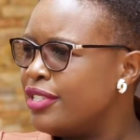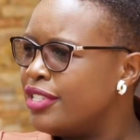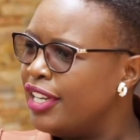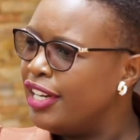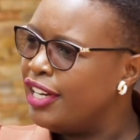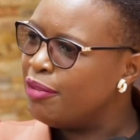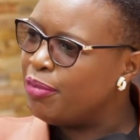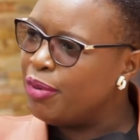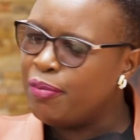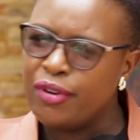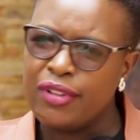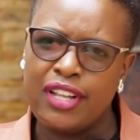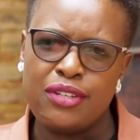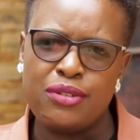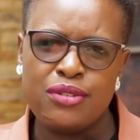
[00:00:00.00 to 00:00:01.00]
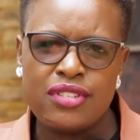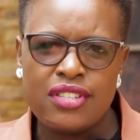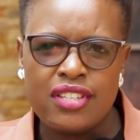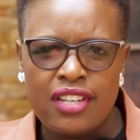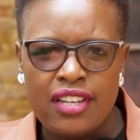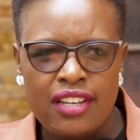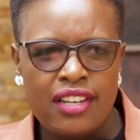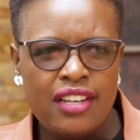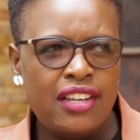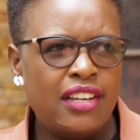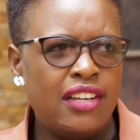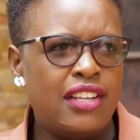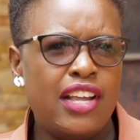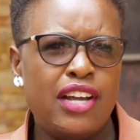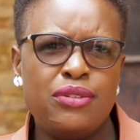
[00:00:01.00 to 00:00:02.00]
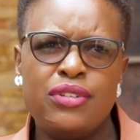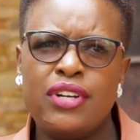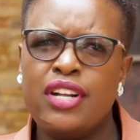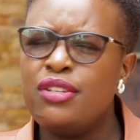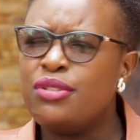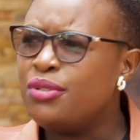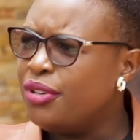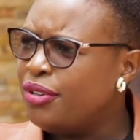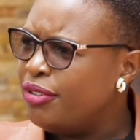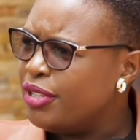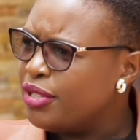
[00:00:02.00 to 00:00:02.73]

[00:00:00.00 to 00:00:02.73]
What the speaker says: was telling people that, you see, Nyanjura is not